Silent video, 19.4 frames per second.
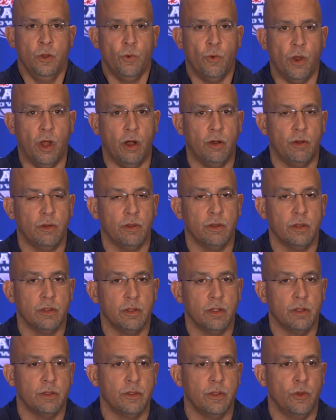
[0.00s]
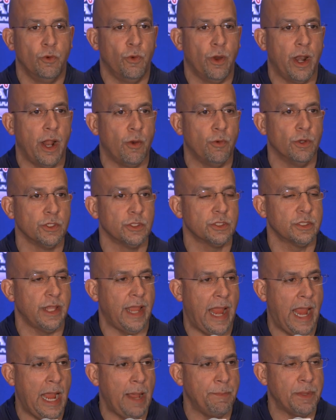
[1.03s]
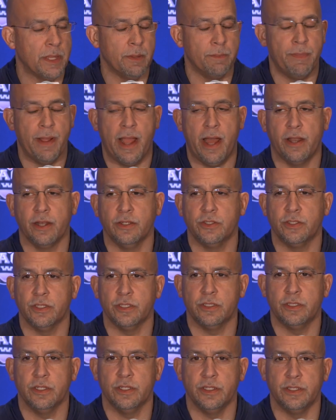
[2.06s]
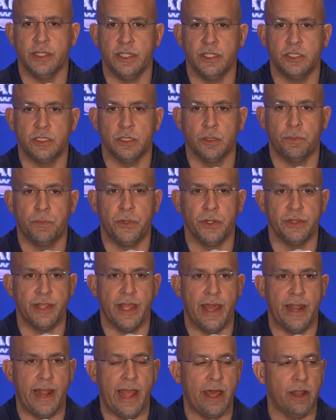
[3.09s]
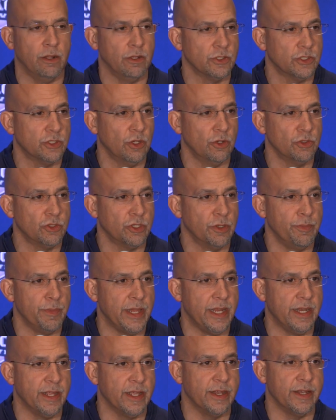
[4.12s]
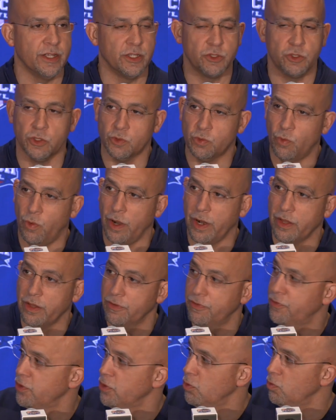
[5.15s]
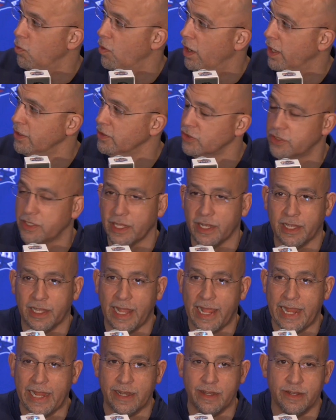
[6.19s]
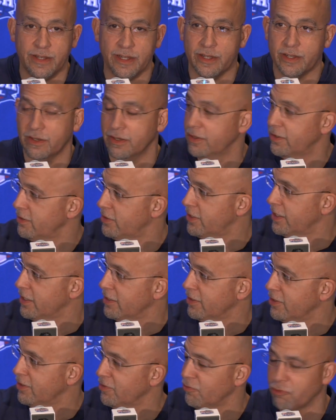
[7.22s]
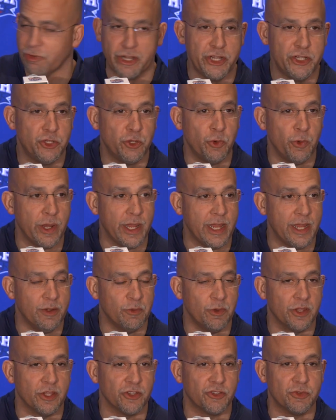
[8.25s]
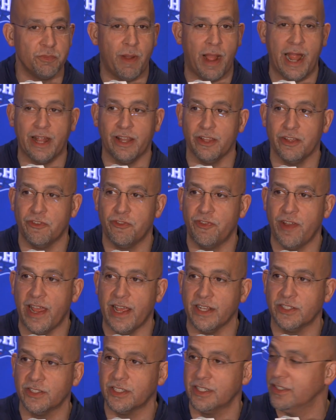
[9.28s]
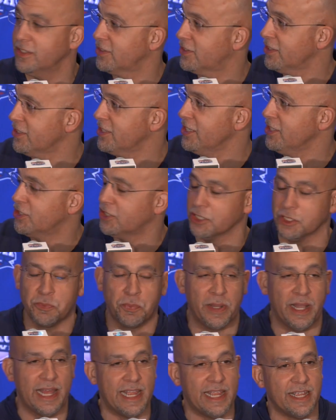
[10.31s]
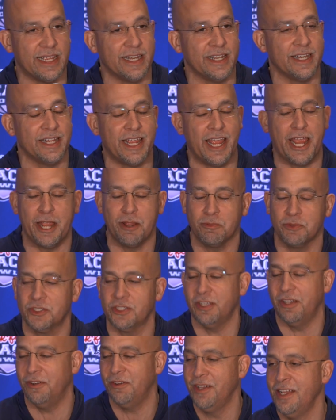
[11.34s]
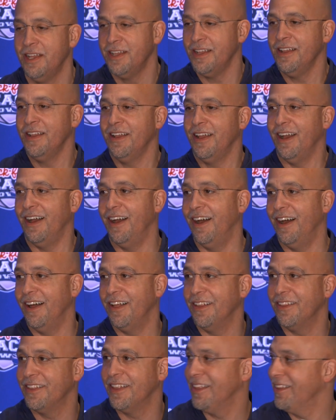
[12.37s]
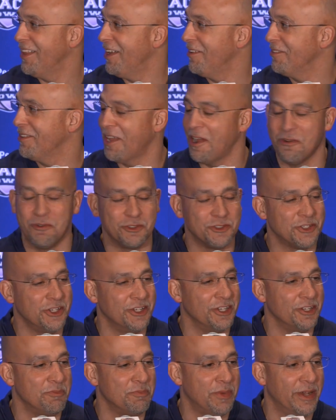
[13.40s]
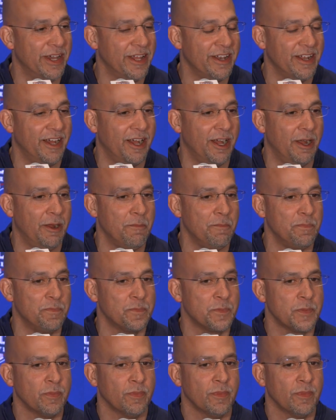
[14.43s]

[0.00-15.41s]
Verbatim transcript: Well, what I was happy about is that Adisa put that out on social media, and this was one of the few ones that Lane didn't didn't retweet with a smiley face because Adisa's playing in the game, so uh, that, that that was good. But um,